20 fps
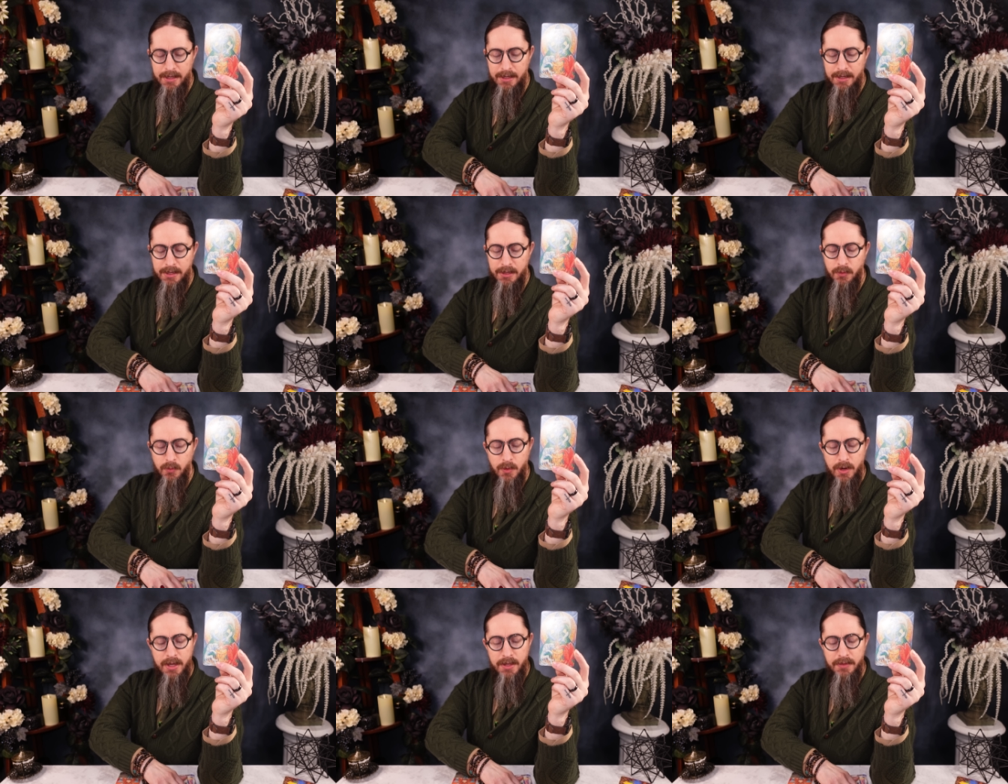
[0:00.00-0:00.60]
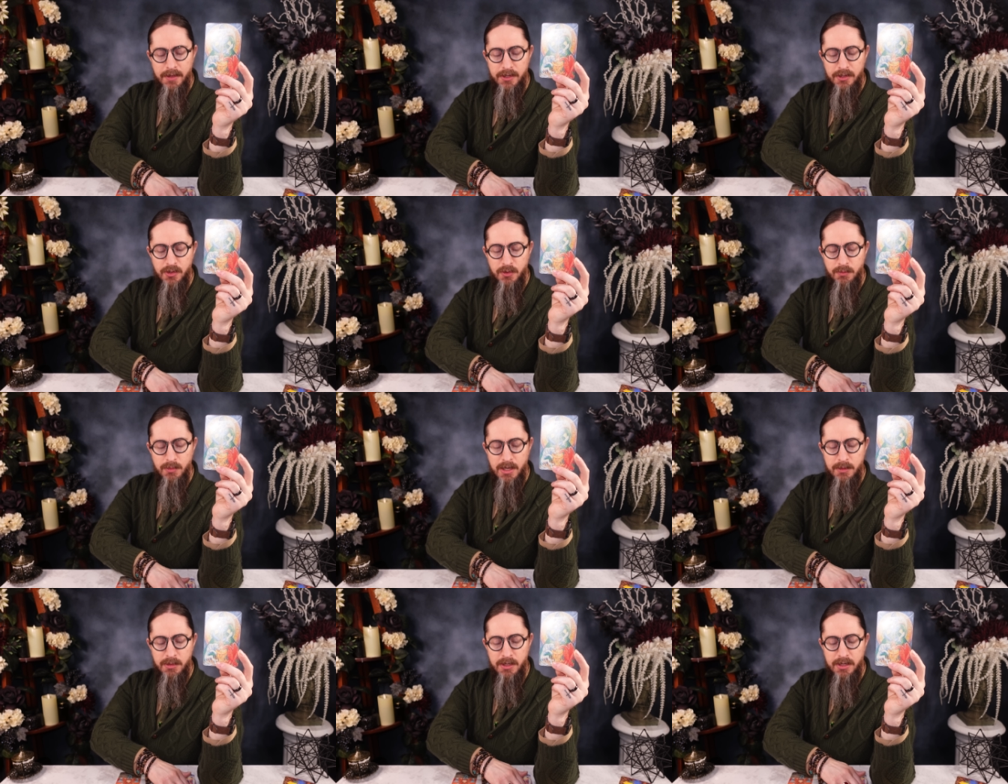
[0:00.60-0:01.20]
in a way that you
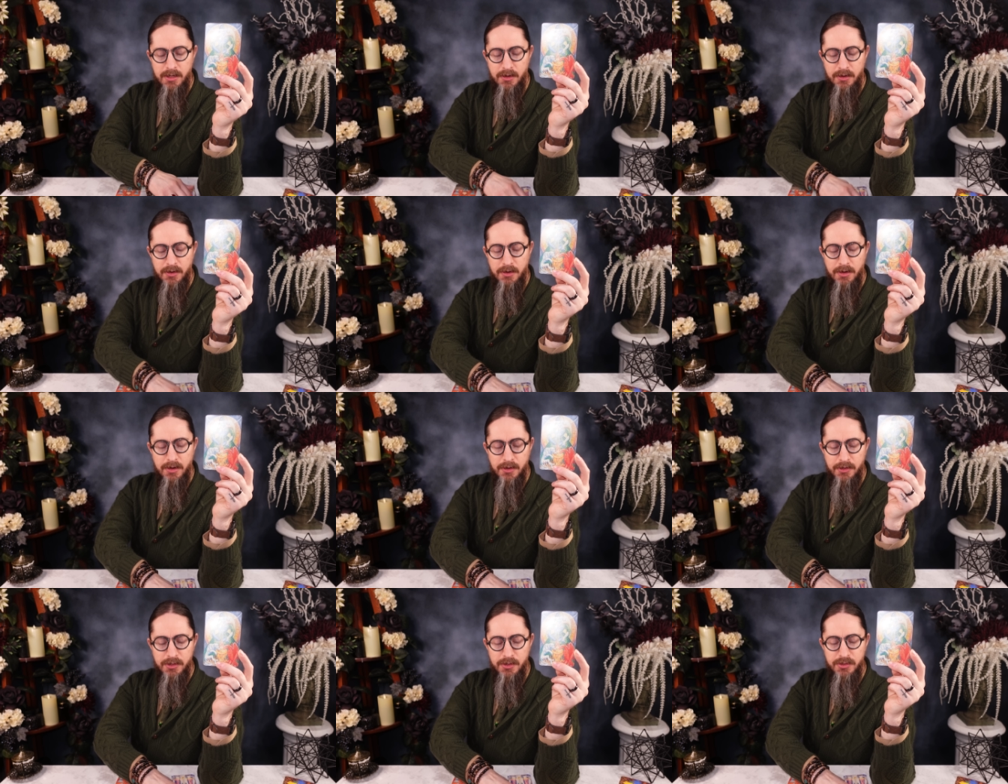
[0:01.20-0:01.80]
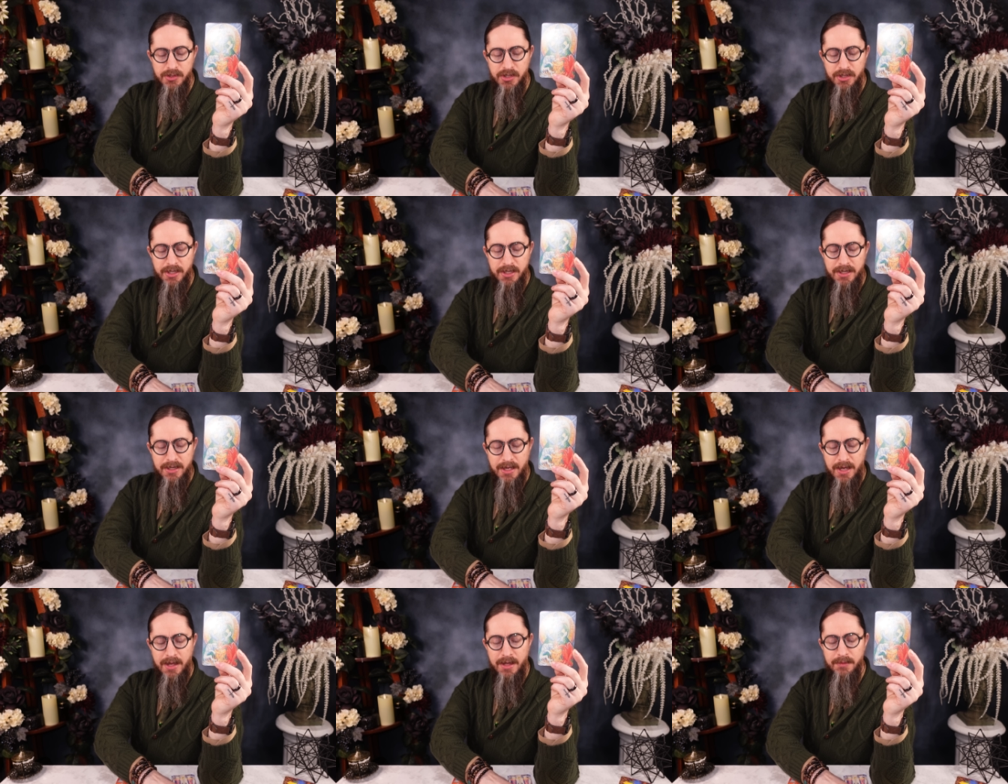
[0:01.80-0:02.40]
maybe are, are usually
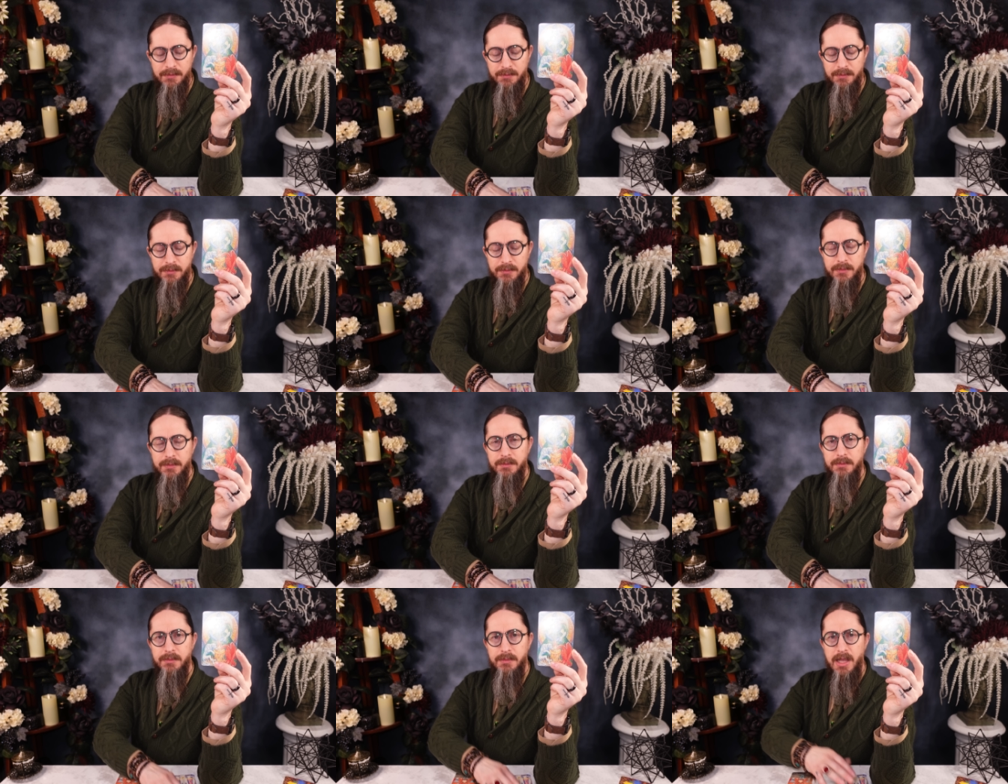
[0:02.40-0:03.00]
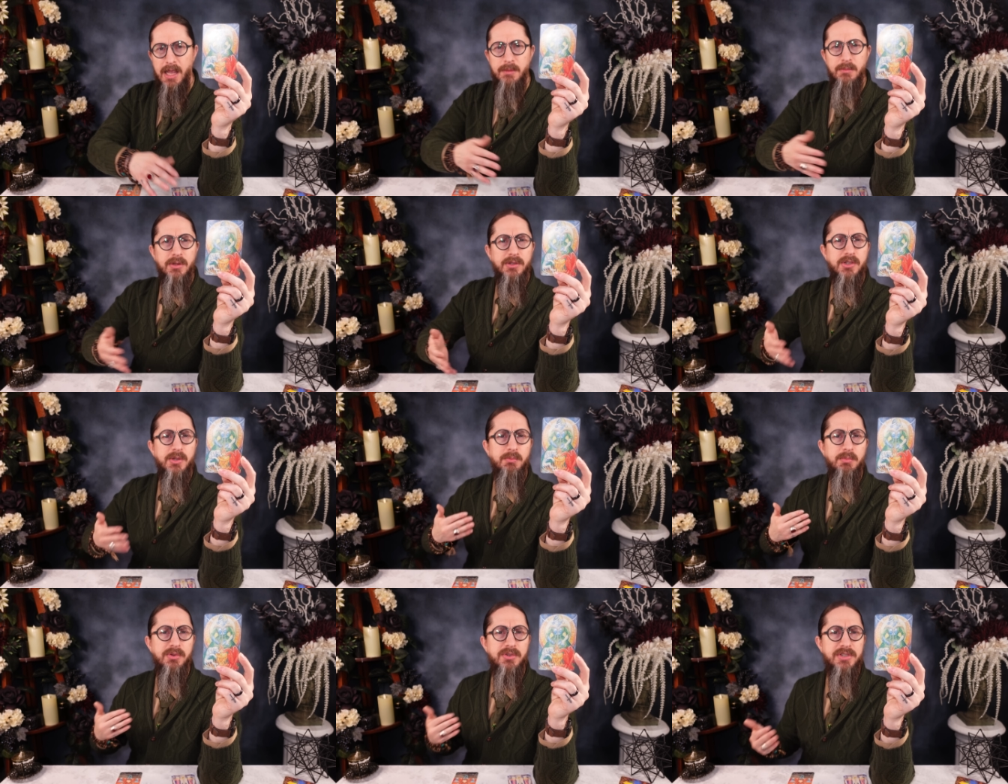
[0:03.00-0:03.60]
not able
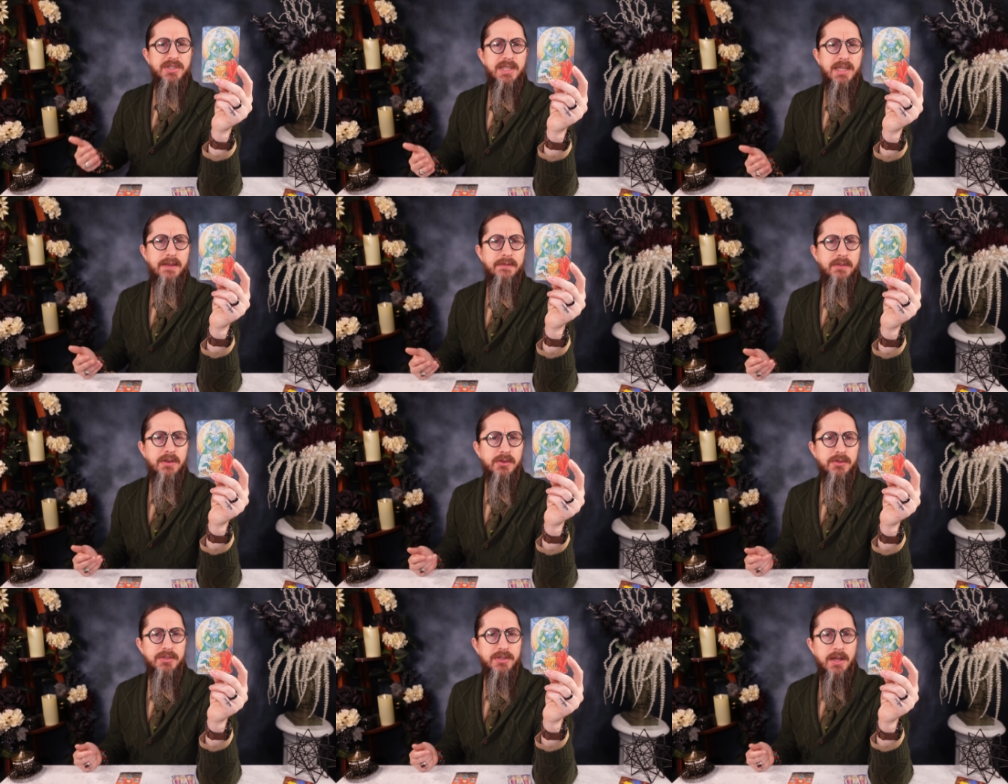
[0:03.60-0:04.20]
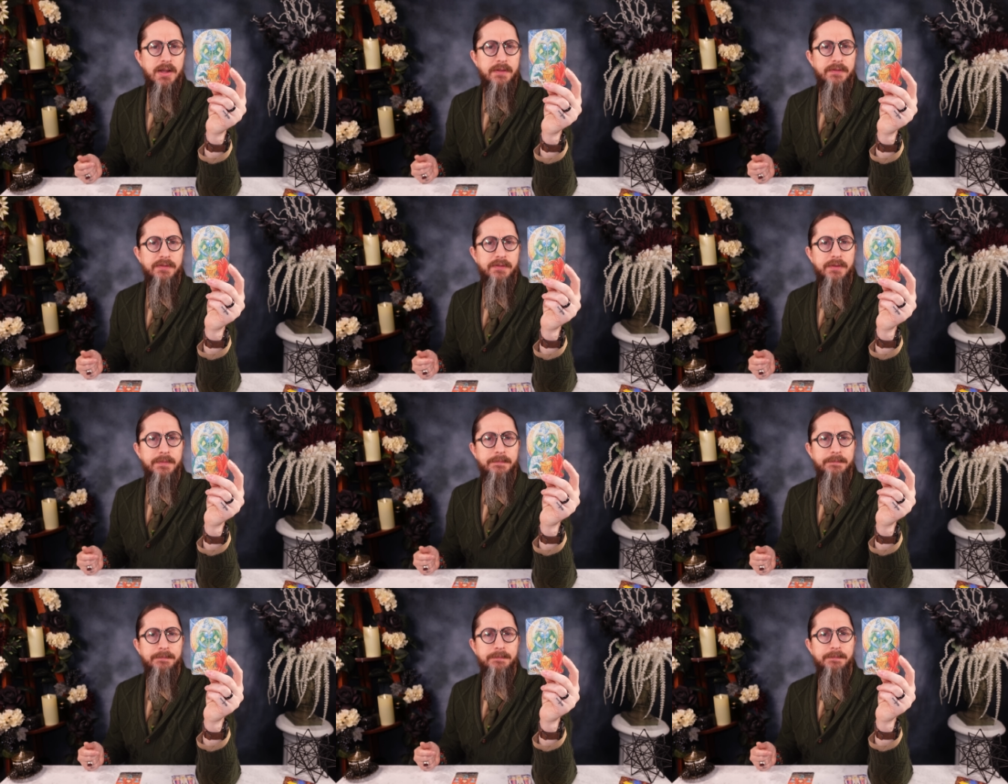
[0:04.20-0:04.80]
to perceive
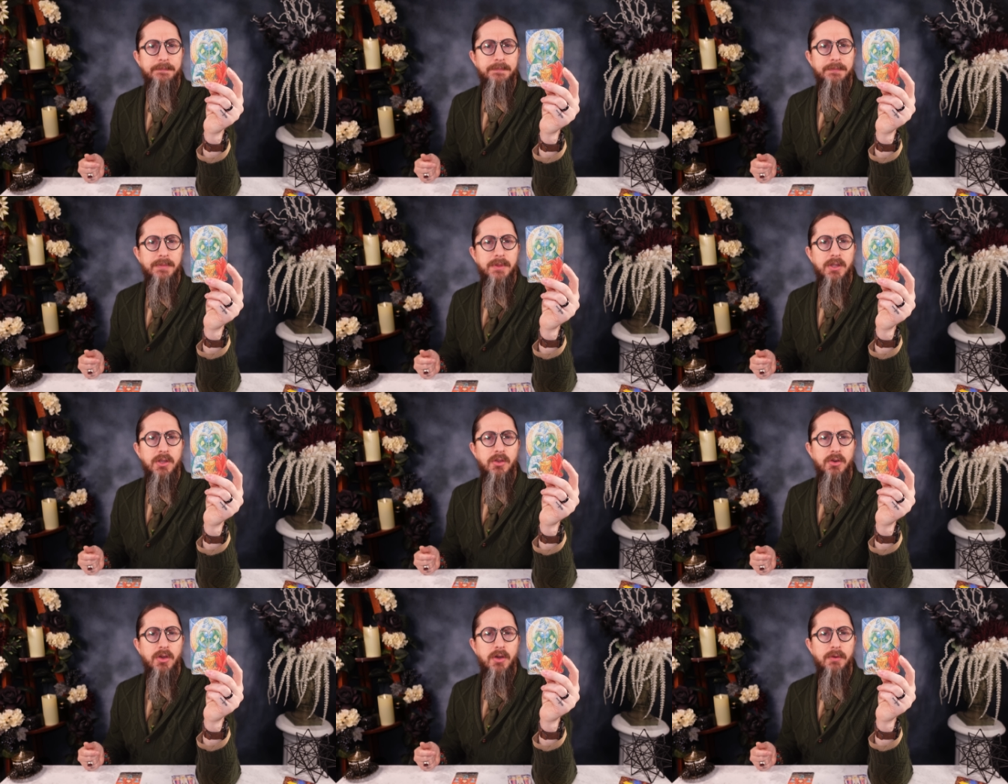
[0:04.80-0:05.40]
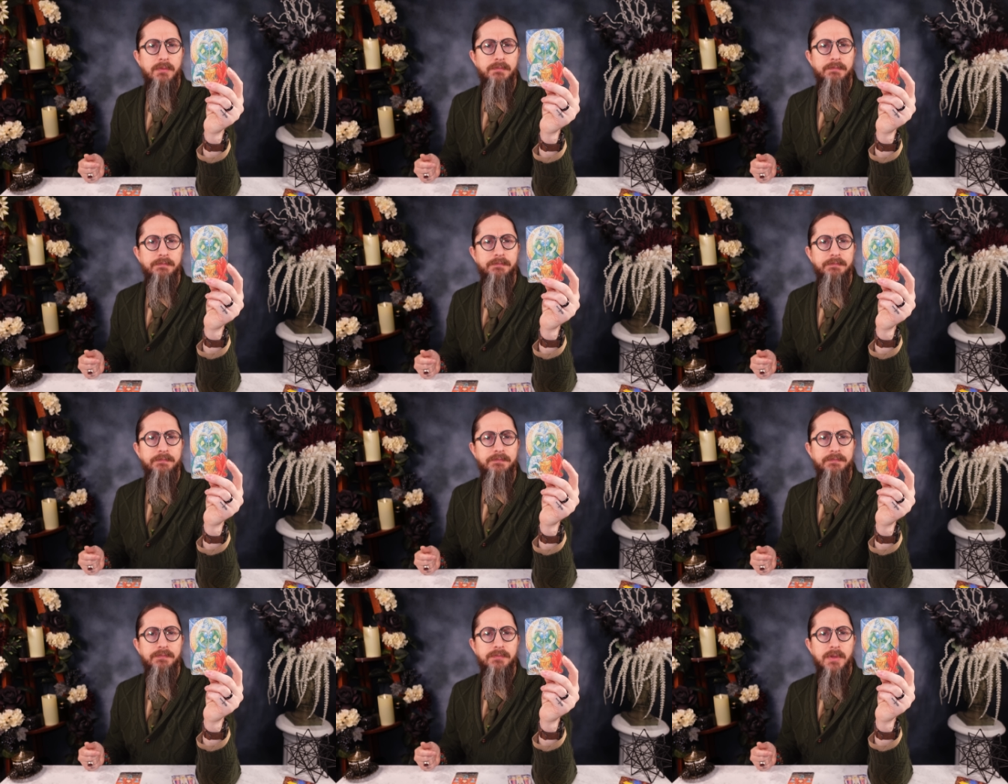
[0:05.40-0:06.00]
yourself, you know?
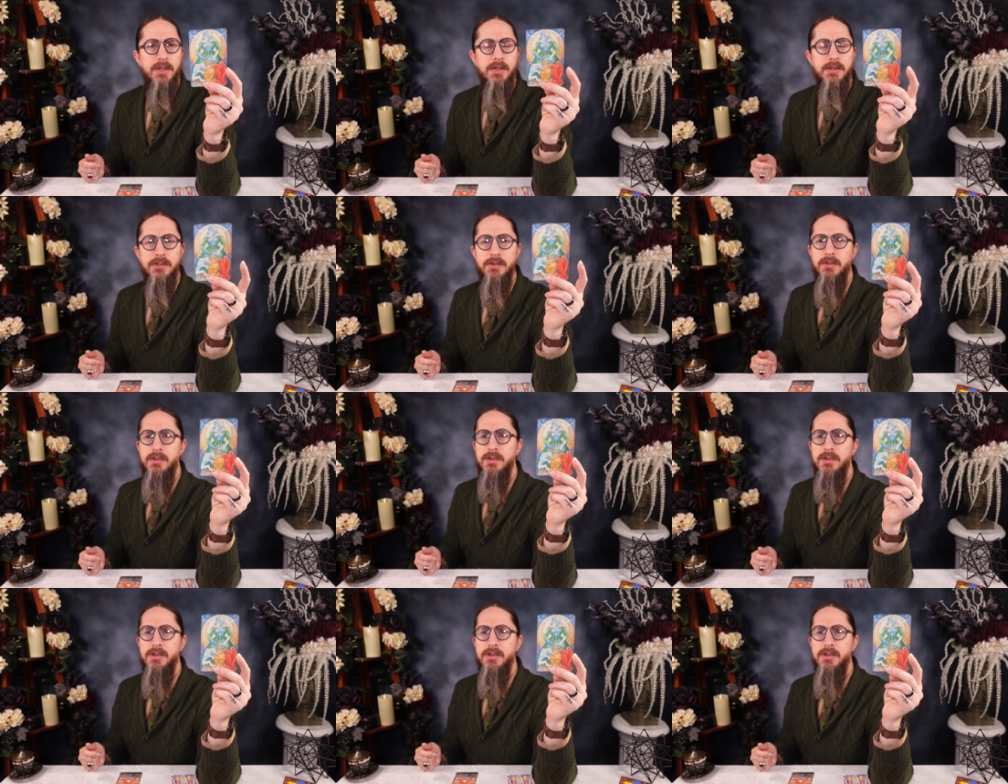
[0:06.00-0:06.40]
So